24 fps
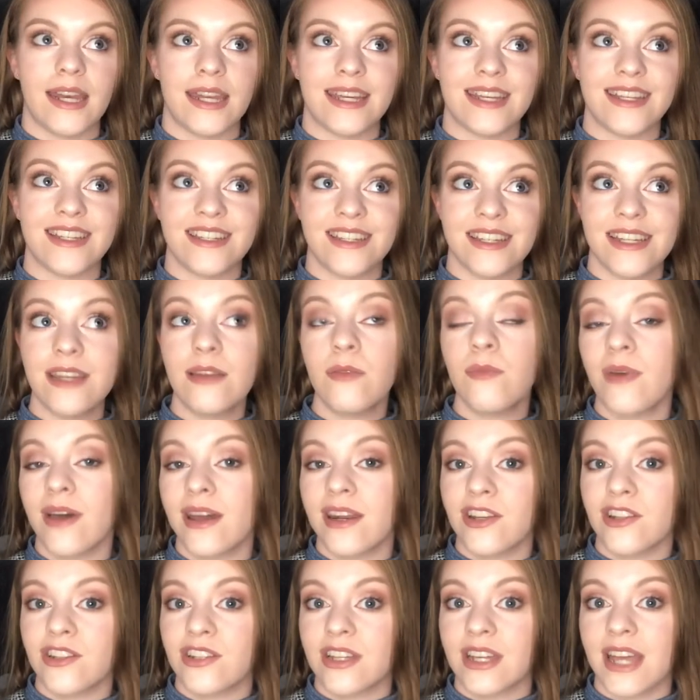he did
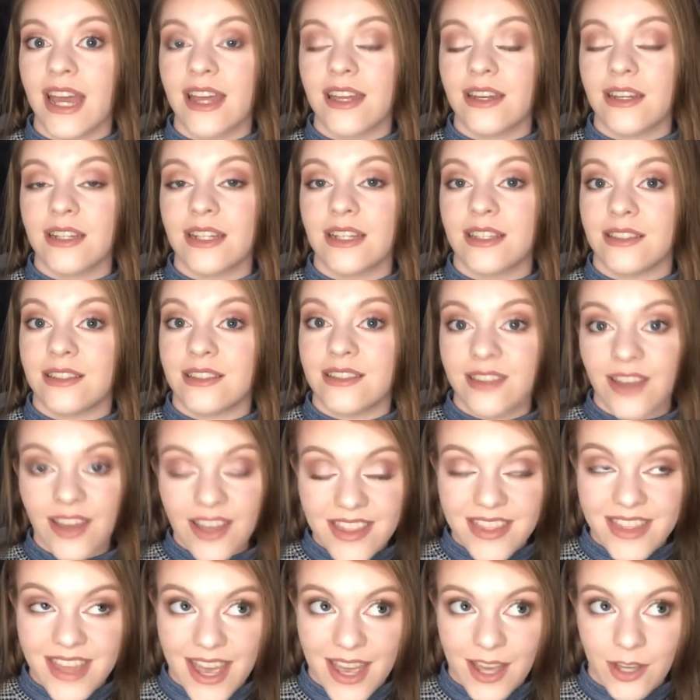manage to get
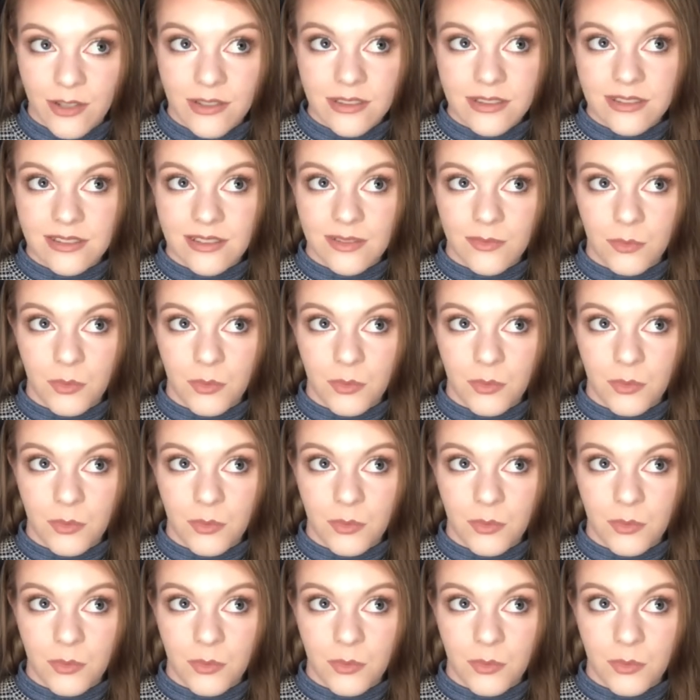inside the house,